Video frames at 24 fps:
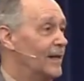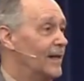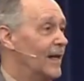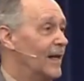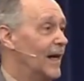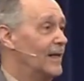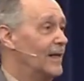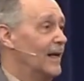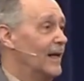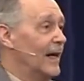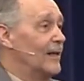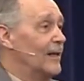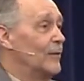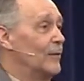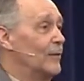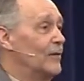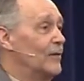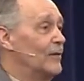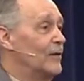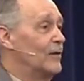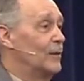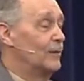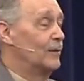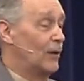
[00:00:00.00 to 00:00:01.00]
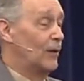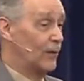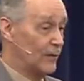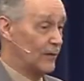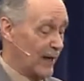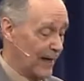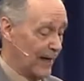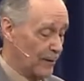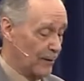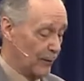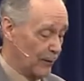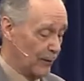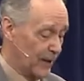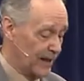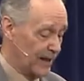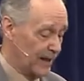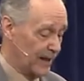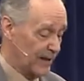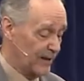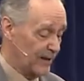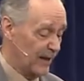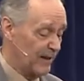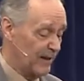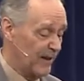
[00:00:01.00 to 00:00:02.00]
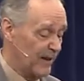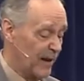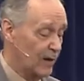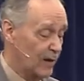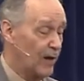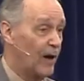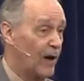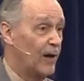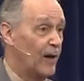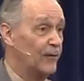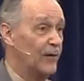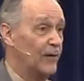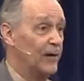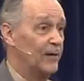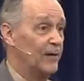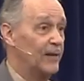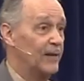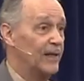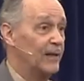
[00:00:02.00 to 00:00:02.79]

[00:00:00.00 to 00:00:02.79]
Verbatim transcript: I, I, don't suppose, I don't think they're off in,